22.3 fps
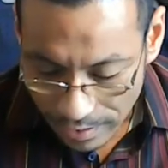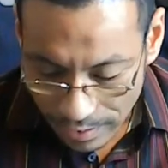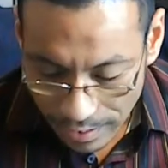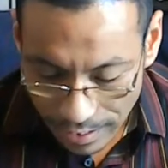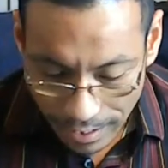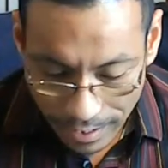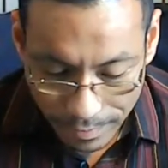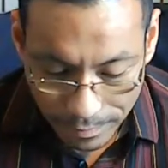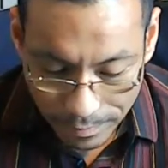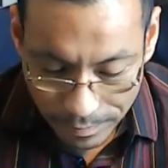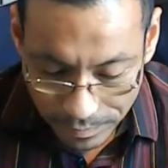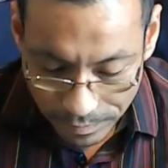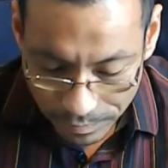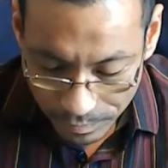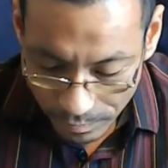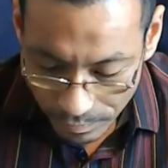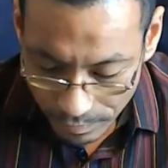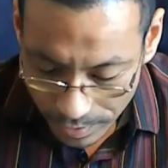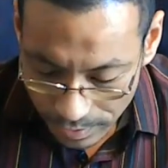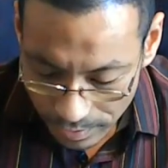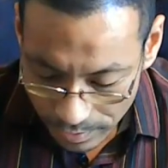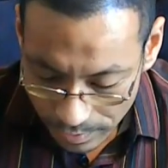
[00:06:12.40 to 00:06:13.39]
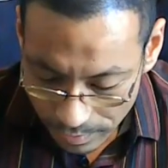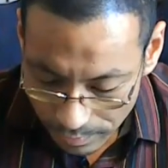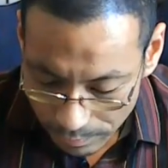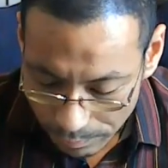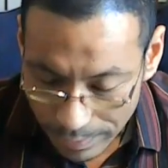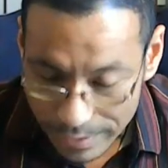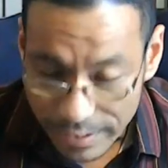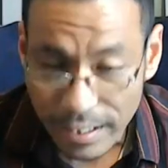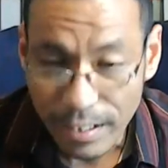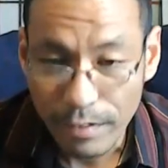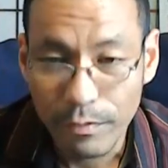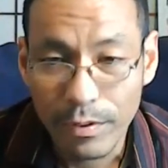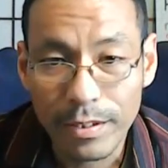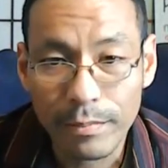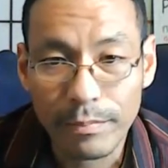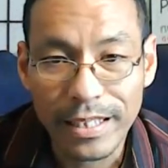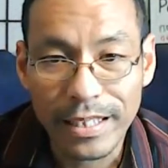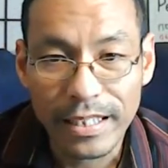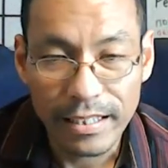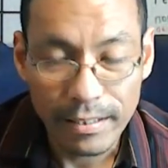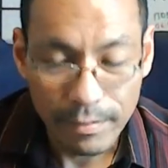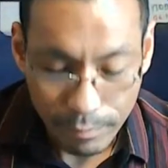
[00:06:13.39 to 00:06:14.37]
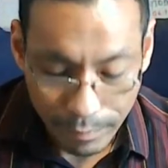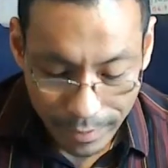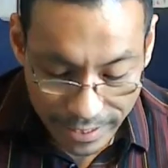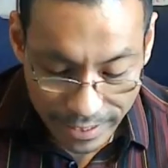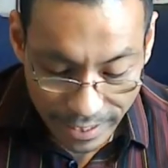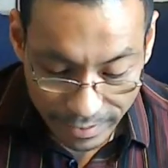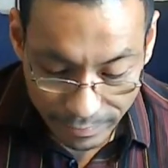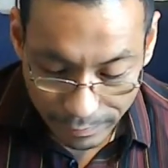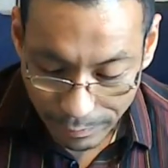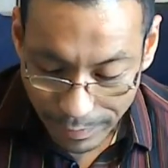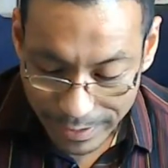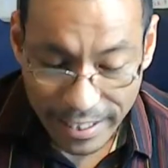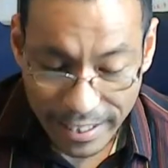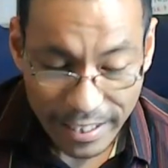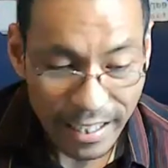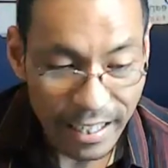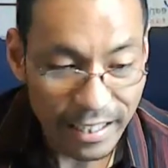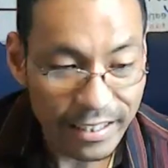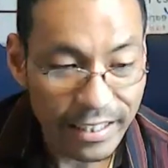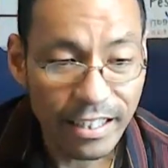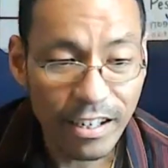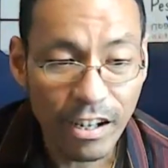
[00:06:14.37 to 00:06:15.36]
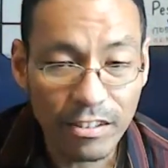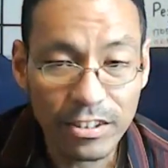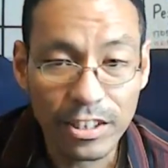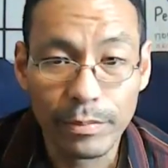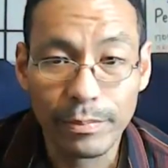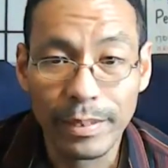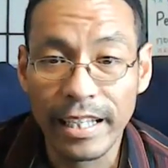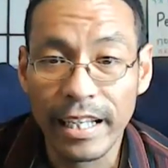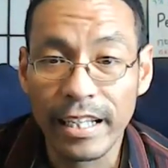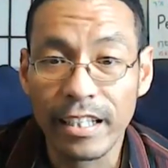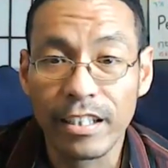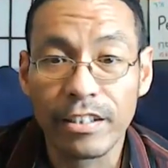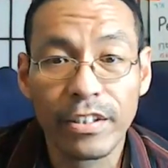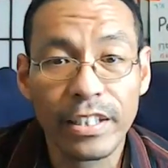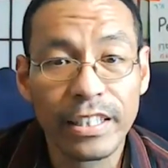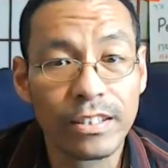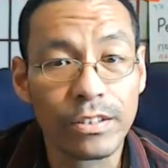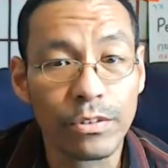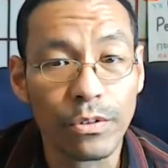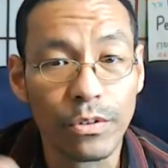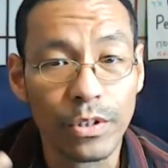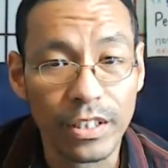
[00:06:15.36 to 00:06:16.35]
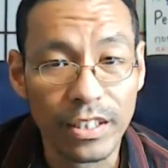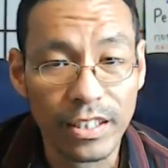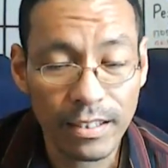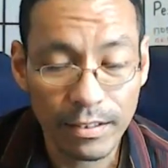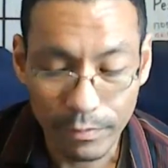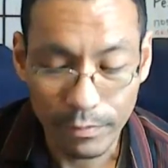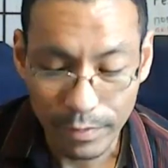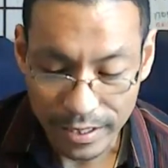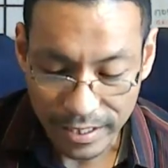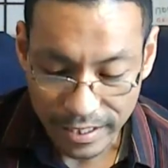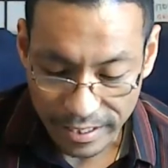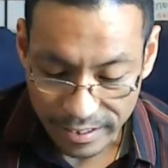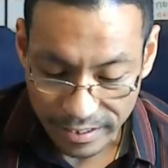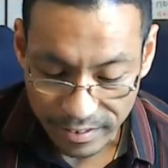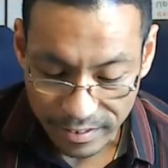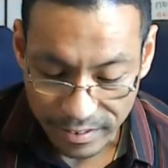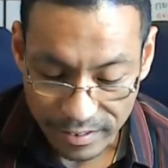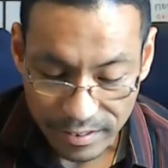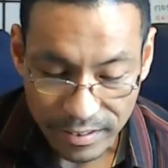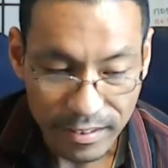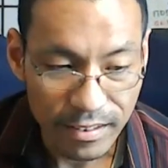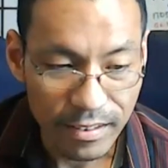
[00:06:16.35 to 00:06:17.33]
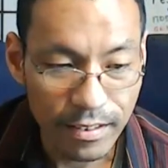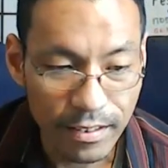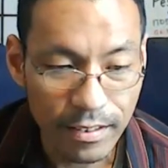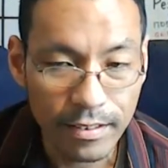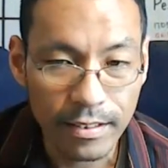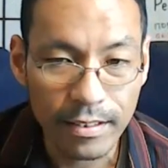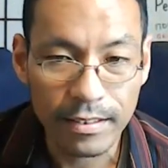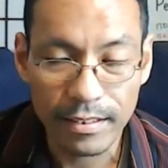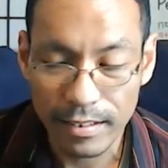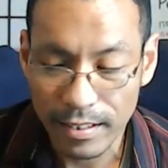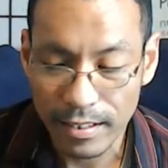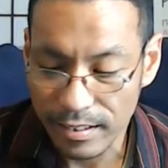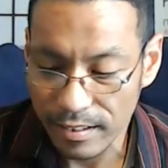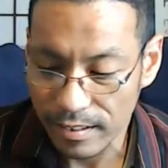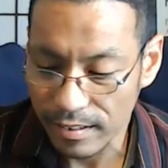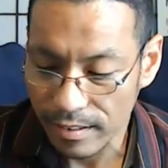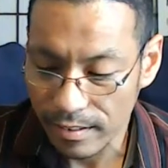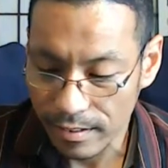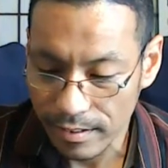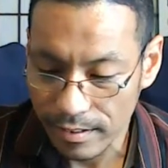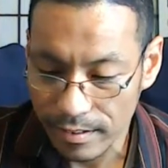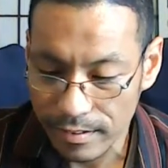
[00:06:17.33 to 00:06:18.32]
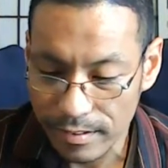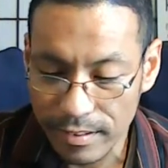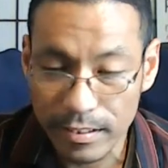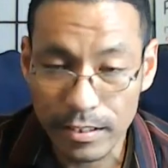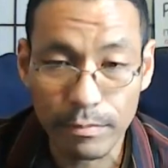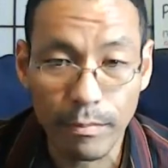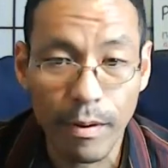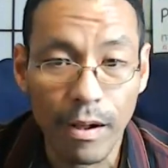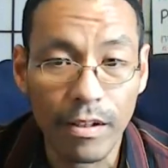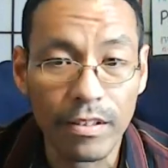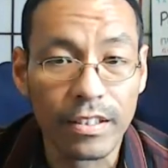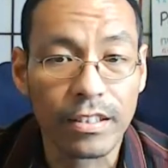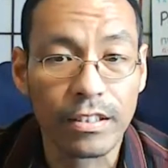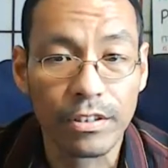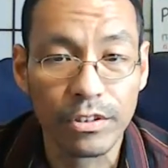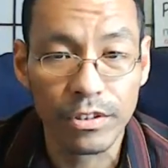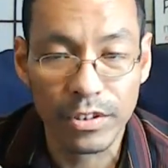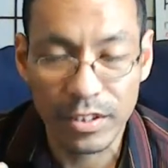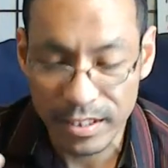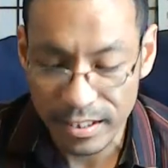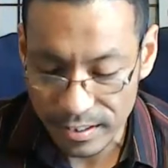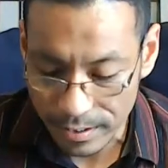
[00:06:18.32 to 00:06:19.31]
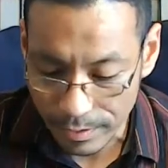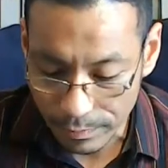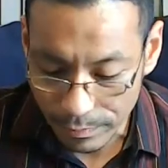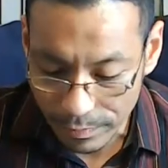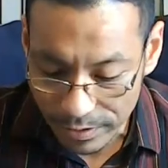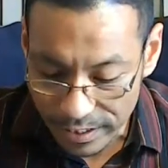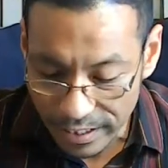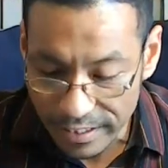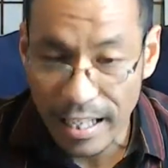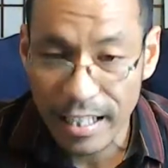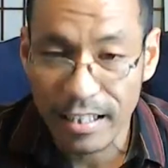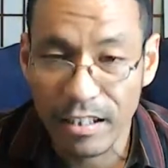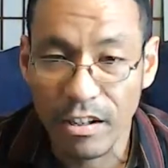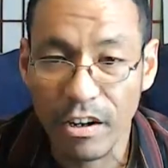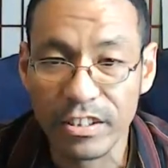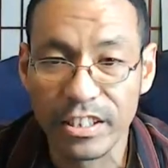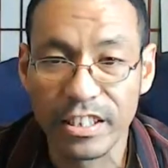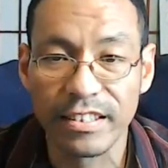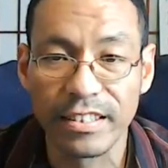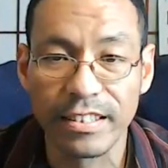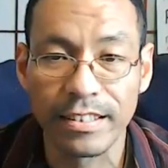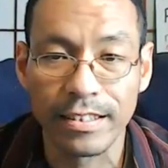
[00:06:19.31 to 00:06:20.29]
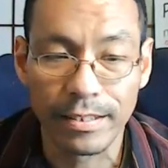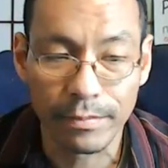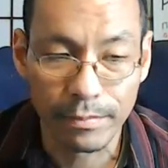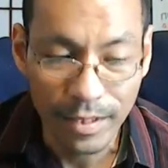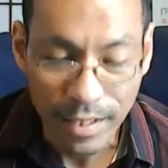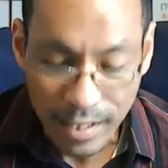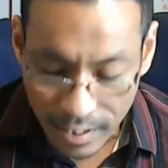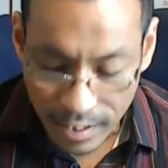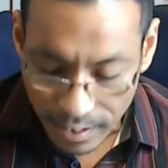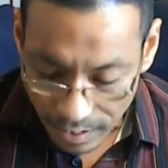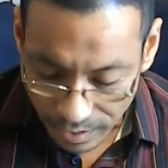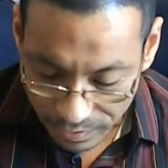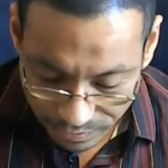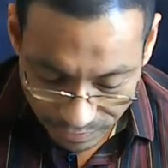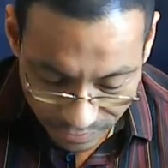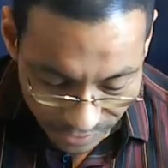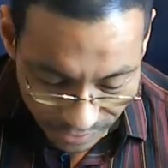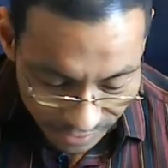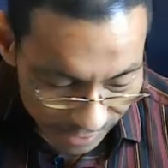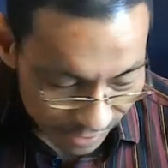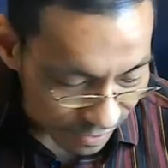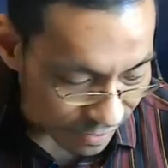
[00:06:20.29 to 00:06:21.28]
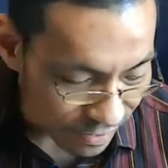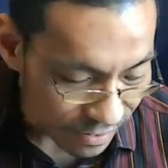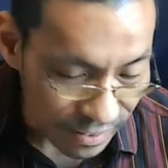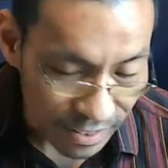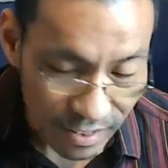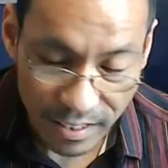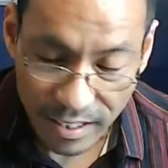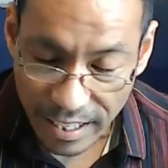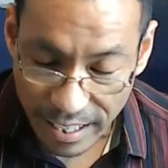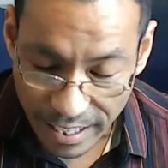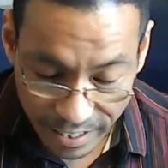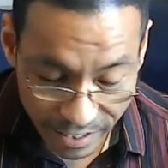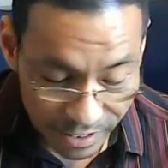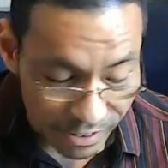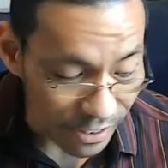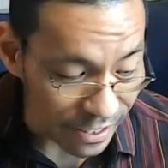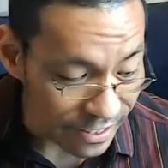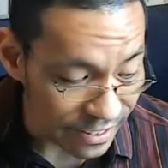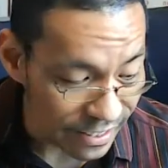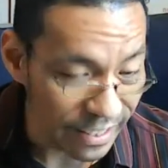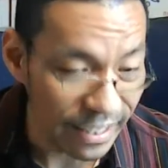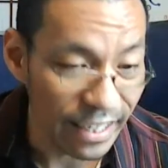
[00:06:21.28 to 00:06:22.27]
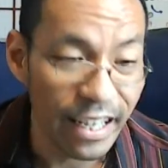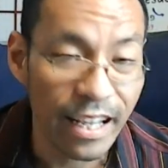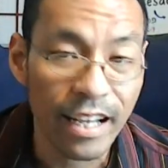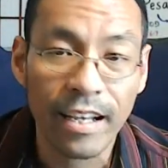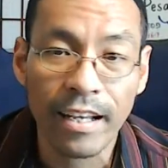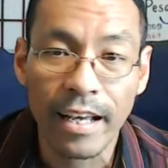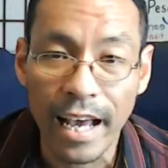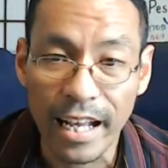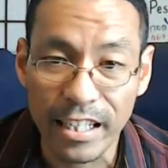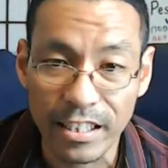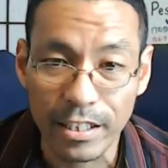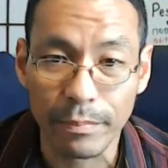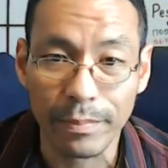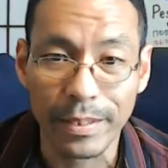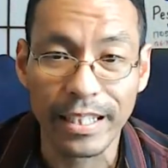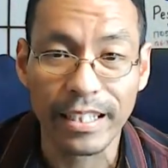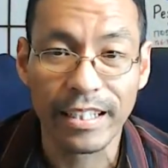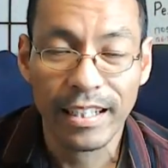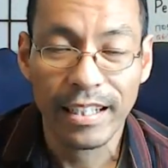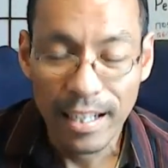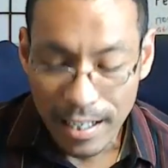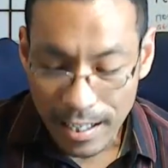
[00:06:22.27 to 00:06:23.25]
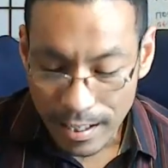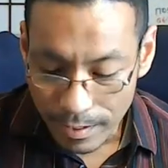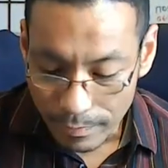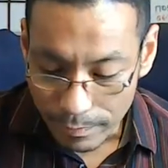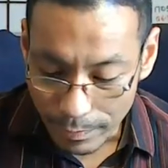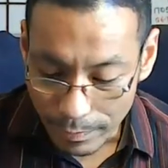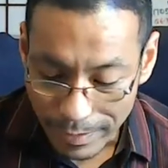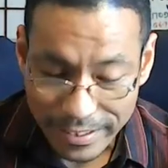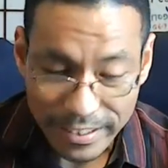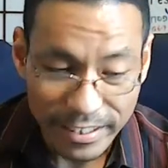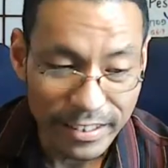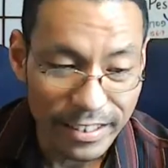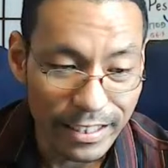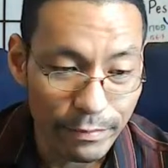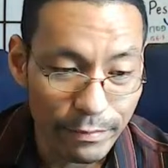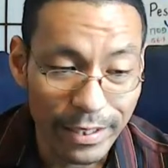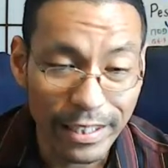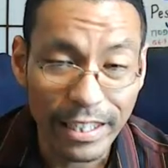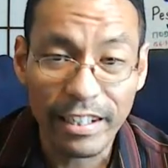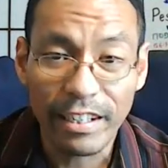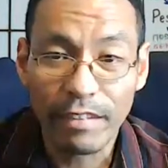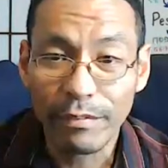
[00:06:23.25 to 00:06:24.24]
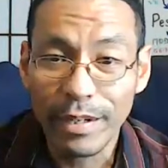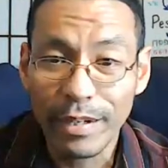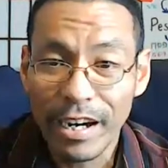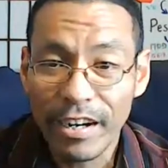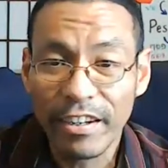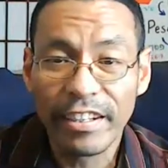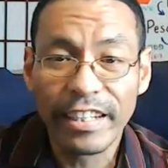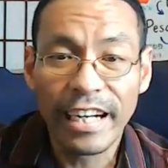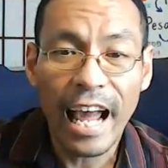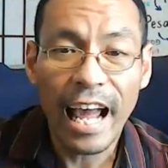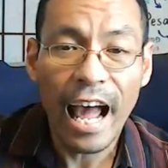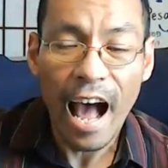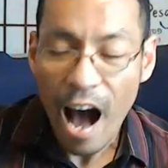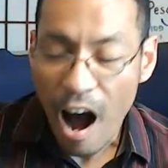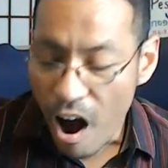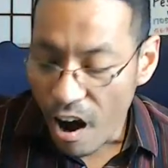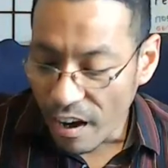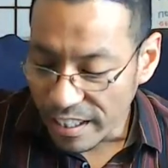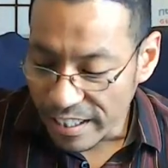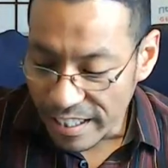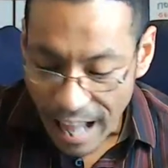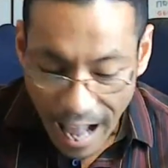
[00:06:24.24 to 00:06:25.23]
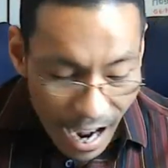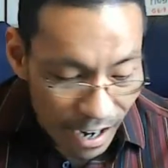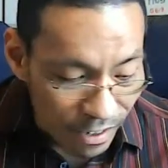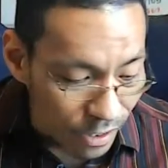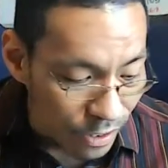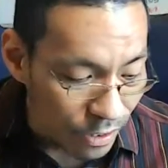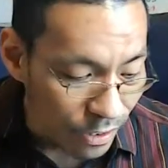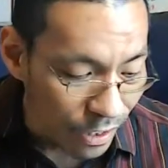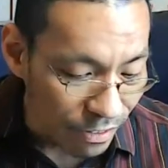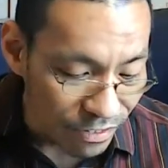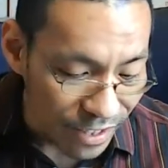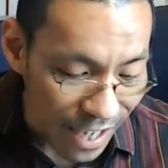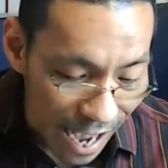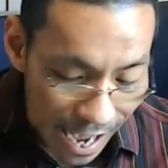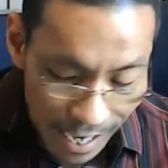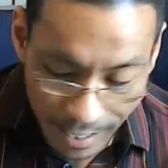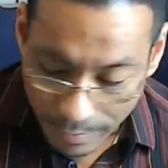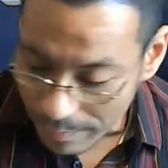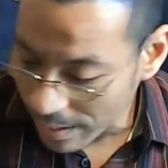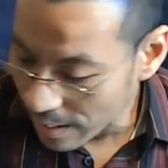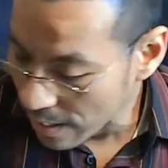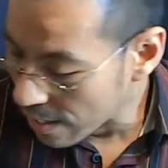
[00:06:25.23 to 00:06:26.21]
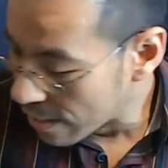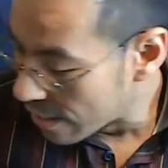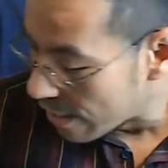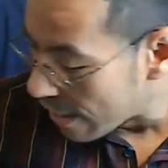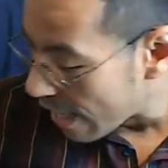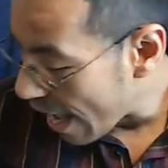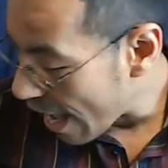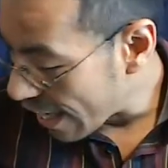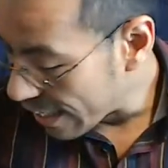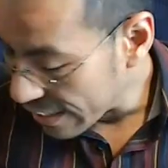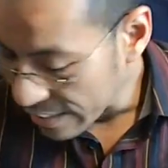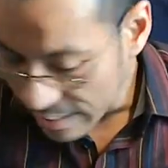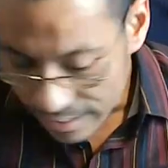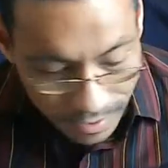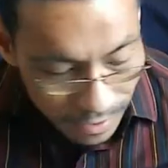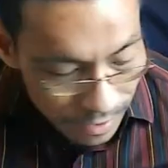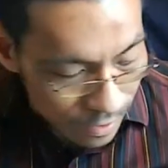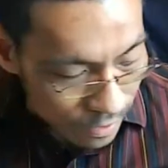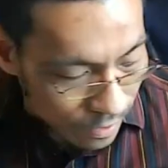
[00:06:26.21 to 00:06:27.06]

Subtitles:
But there can also be increased order within the smaller closed system, within that larger system of increasing entropy. But basically, we're on an arrow of time, and